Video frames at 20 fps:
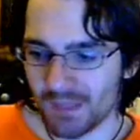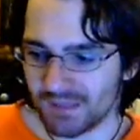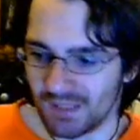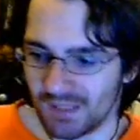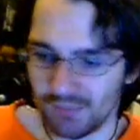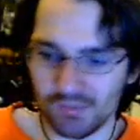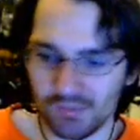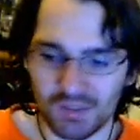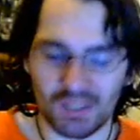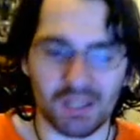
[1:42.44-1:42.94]

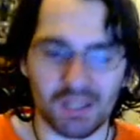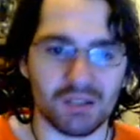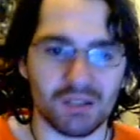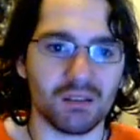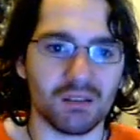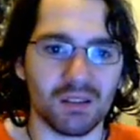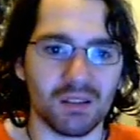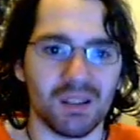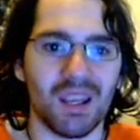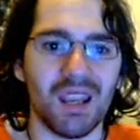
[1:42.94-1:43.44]
Seriously,
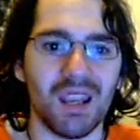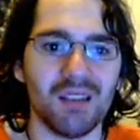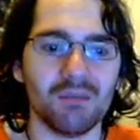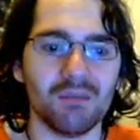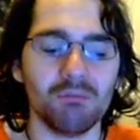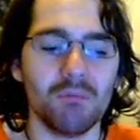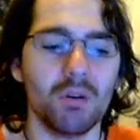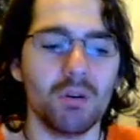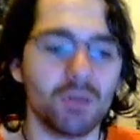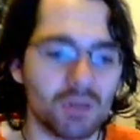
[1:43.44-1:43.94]

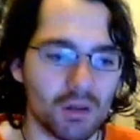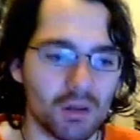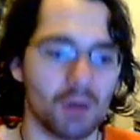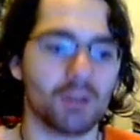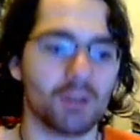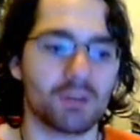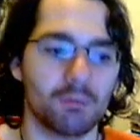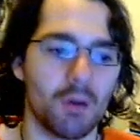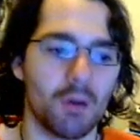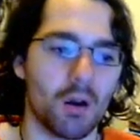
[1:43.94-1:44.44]
it must
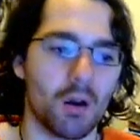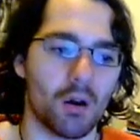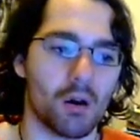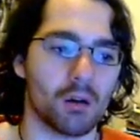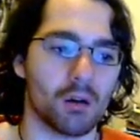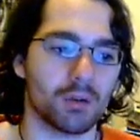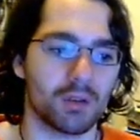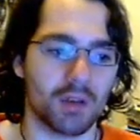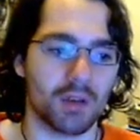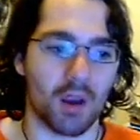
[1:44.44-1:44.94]
cost
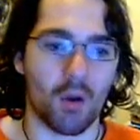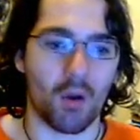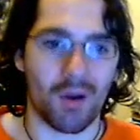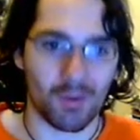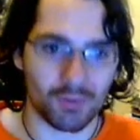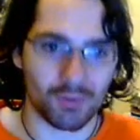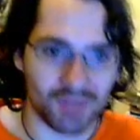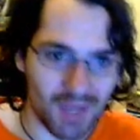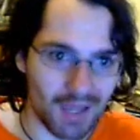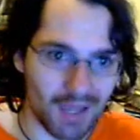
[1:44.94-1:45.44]
more to go
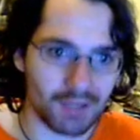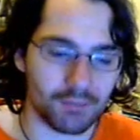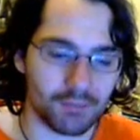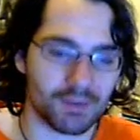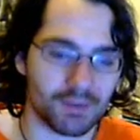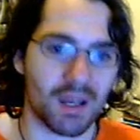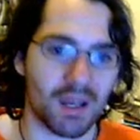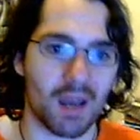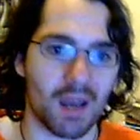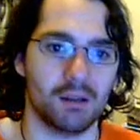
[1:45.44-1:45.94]
outside
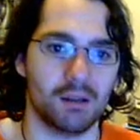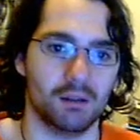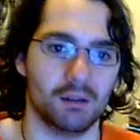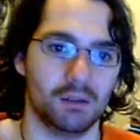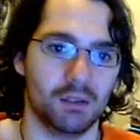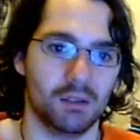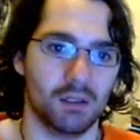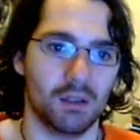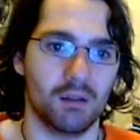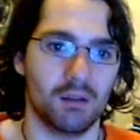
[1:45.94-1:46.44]
of
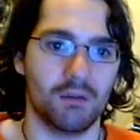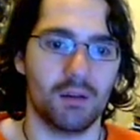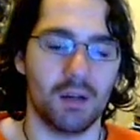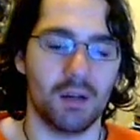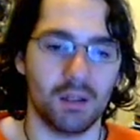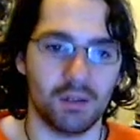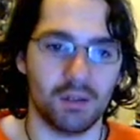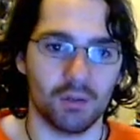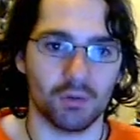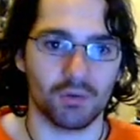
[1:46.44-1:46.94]
standard
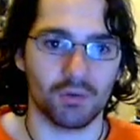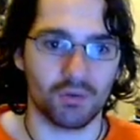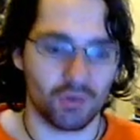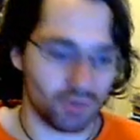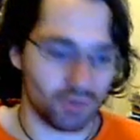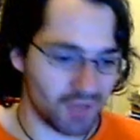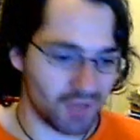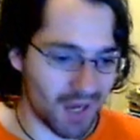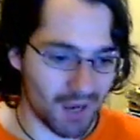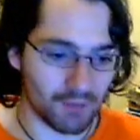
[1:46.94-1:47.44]
than it does
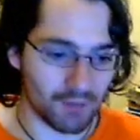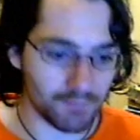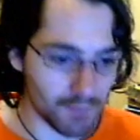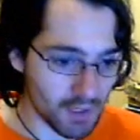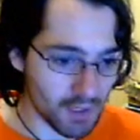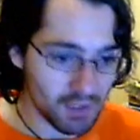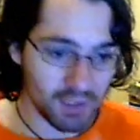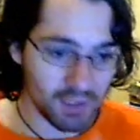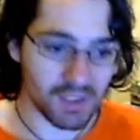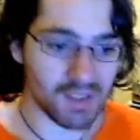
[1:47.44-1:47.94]
just to have
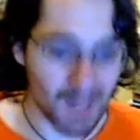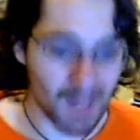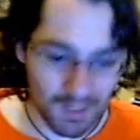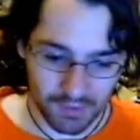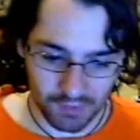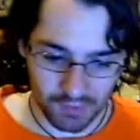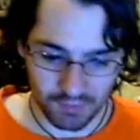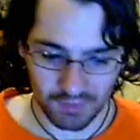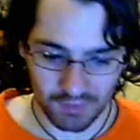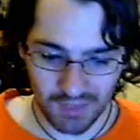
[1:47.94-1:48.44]
your
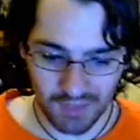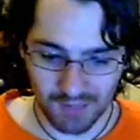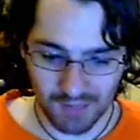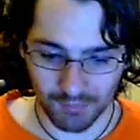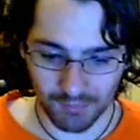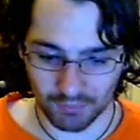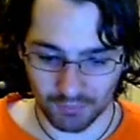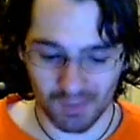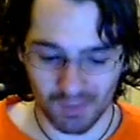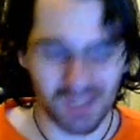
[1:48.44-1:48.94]
standard
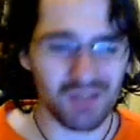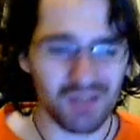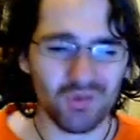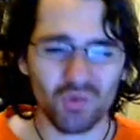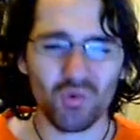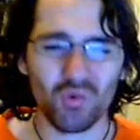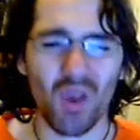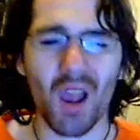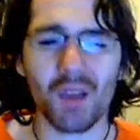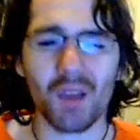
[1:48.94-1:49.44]
cable, and it
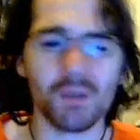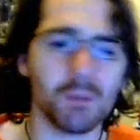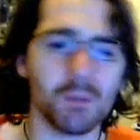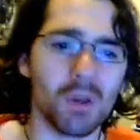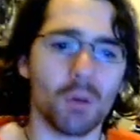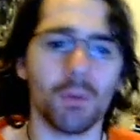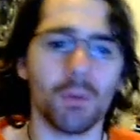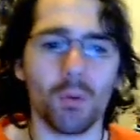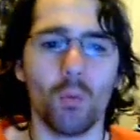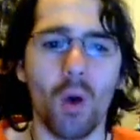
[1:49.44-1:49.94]
drives
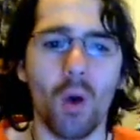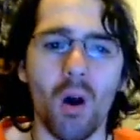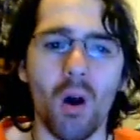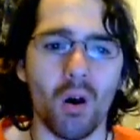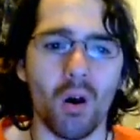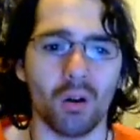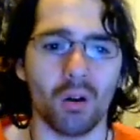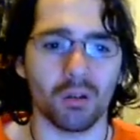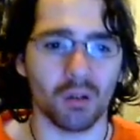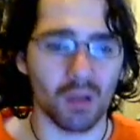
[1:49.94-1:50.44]
me up the
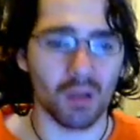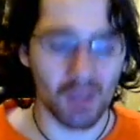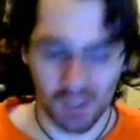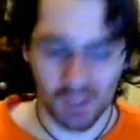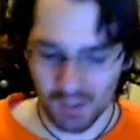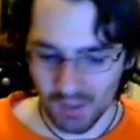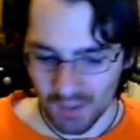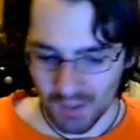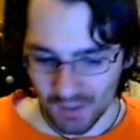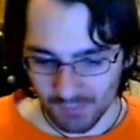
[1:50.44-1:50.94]
wall.
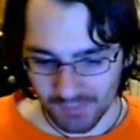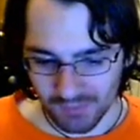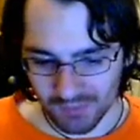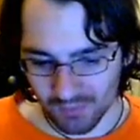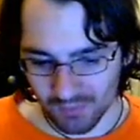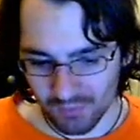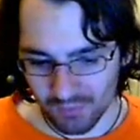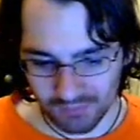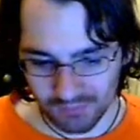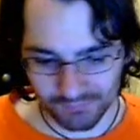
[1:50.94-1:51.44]
I
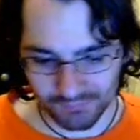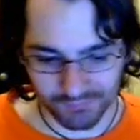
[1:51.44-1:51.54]
mean,